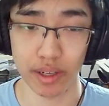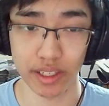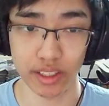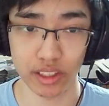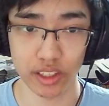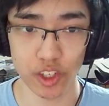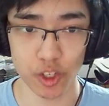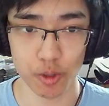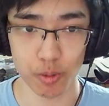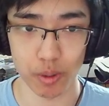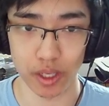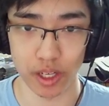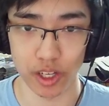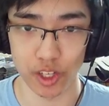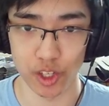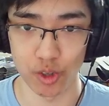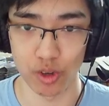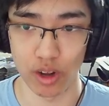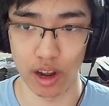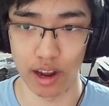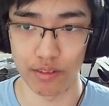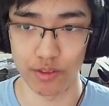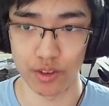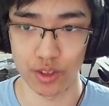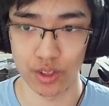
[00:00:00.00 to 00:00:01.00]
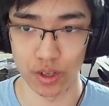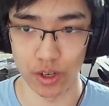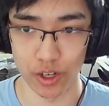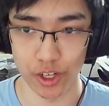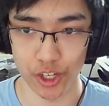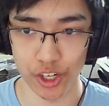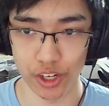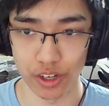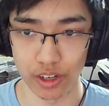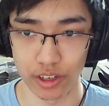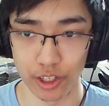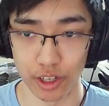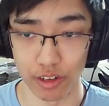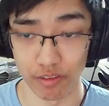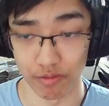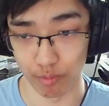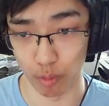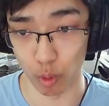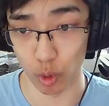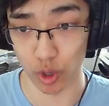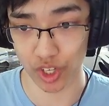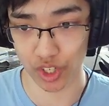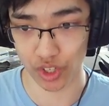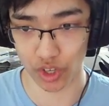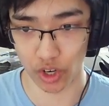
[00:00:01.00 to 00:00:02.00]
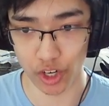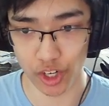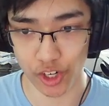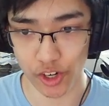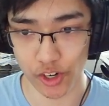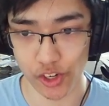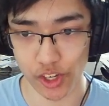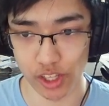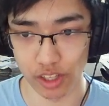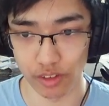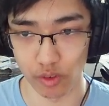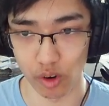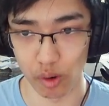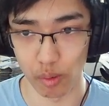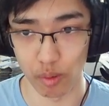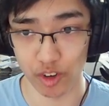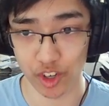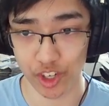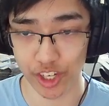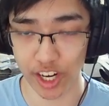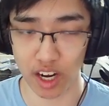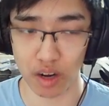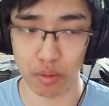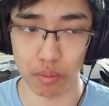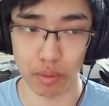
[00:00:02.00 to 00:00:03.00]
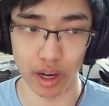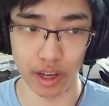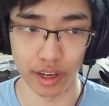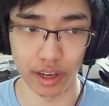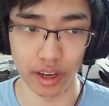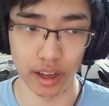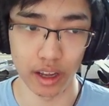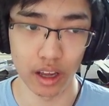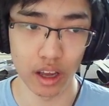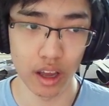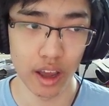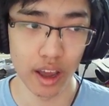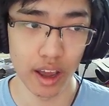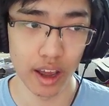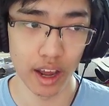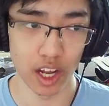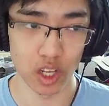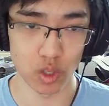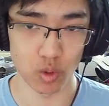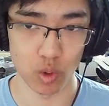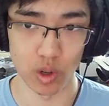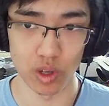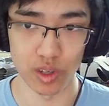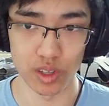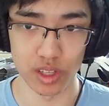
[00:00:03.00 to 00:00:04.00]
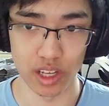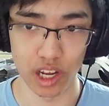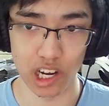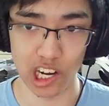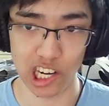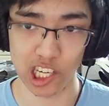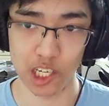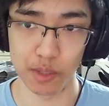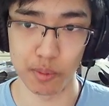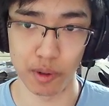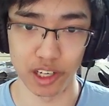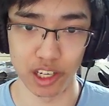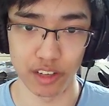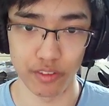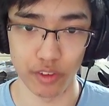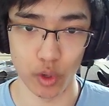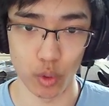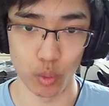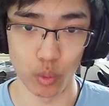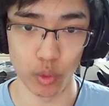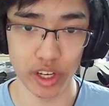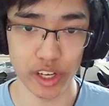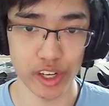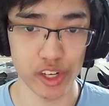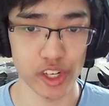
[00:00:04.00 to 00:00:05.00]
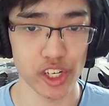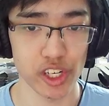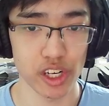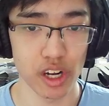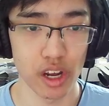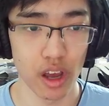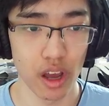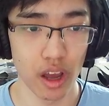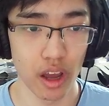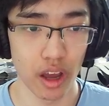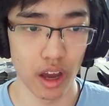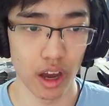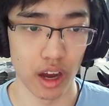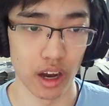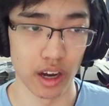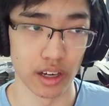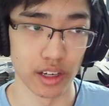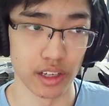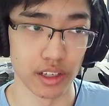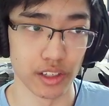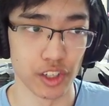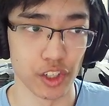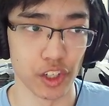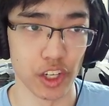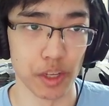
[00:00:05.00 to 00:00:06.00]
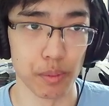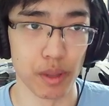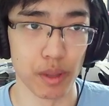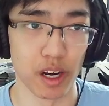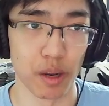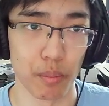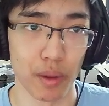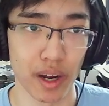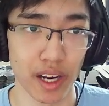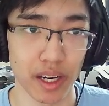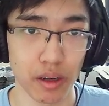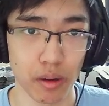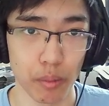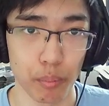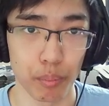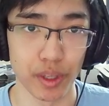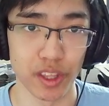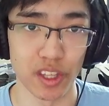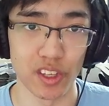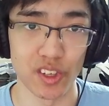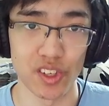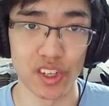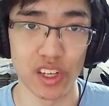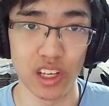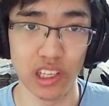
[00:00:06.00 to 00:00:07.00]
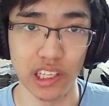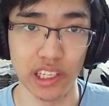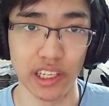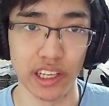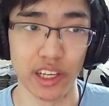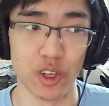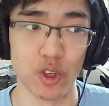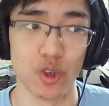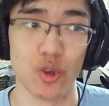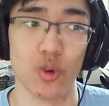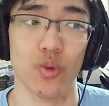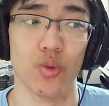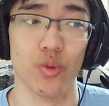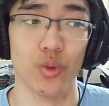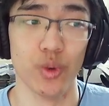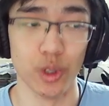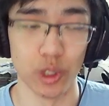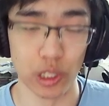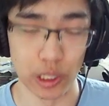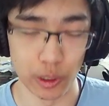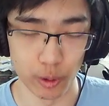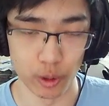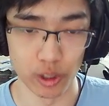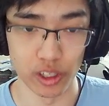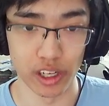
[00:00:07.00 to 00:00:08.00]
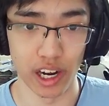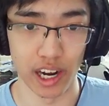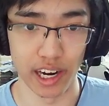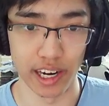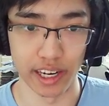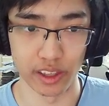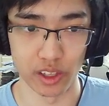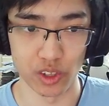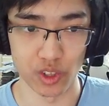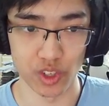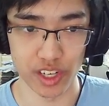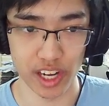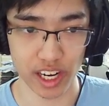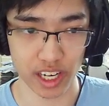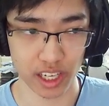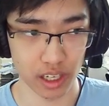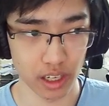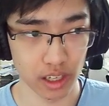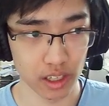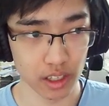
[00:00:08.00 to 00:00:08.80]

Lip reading: list because you have more searchers in the form of Shoutmon, as well as the Agumon if you wish, to keep that in mind. But the ceiling is really high in this deck,